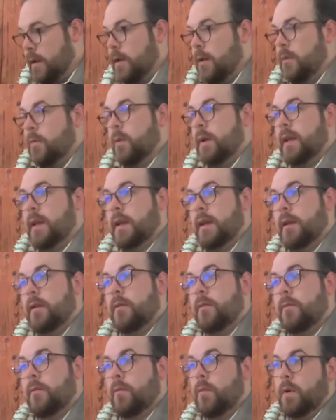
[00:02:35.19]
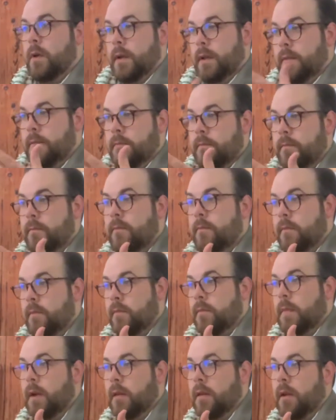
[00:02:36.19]
we get what
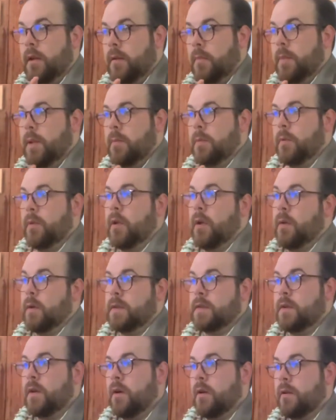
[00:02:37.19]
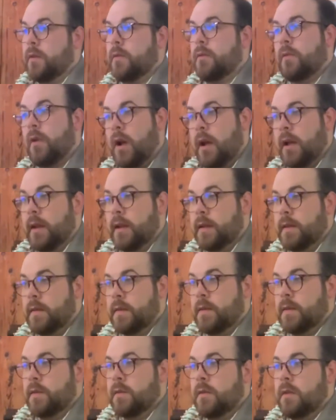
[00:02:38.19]
a lot of people know as
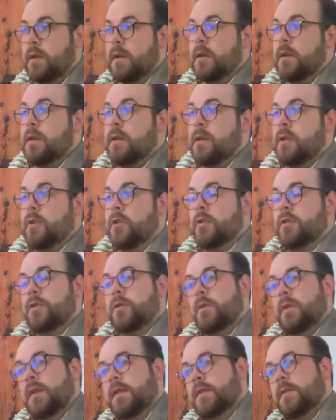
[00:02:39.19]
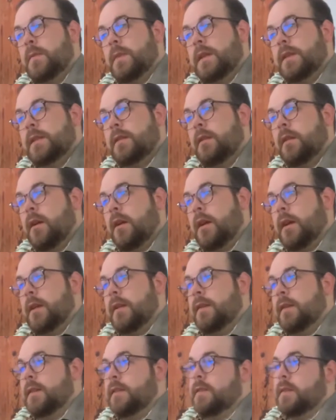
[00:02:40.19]
arthritis. Your joint's misaligned,
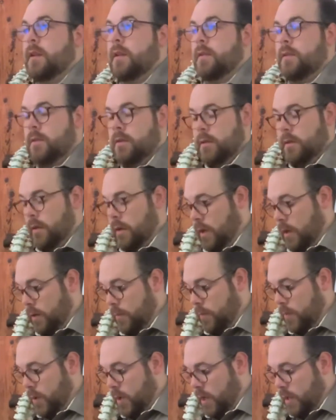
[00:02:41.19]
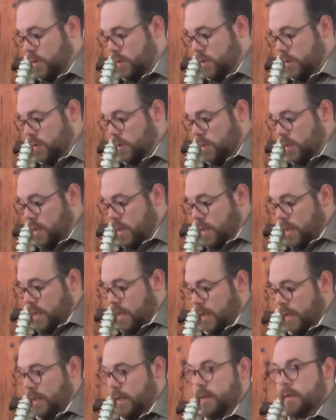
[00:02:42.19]
it's under a lot of pressure,
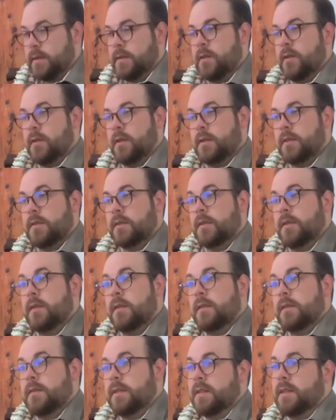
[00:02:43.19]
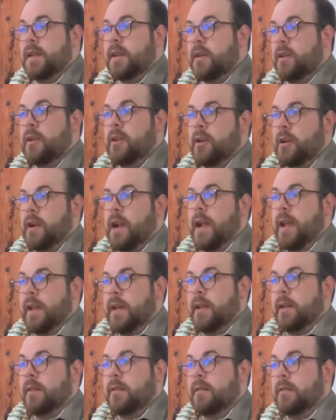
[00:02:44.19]
and it starts
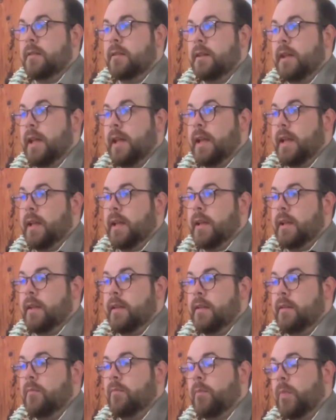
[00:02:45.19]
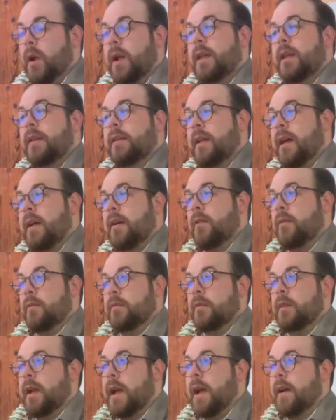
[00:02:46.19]
deteriorating and breaking down
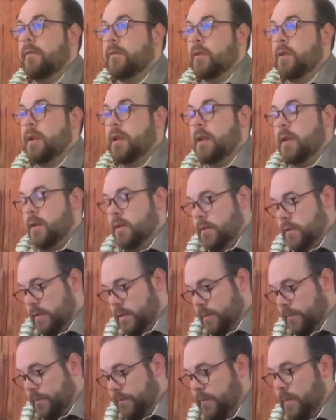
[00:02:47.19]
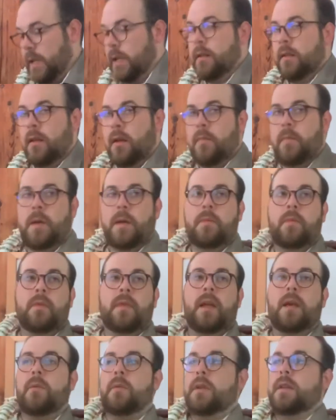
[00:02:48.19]
after years. And a lot of people
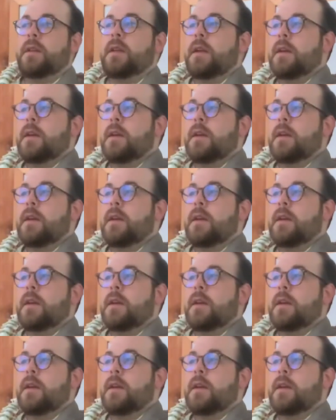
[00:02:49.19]
that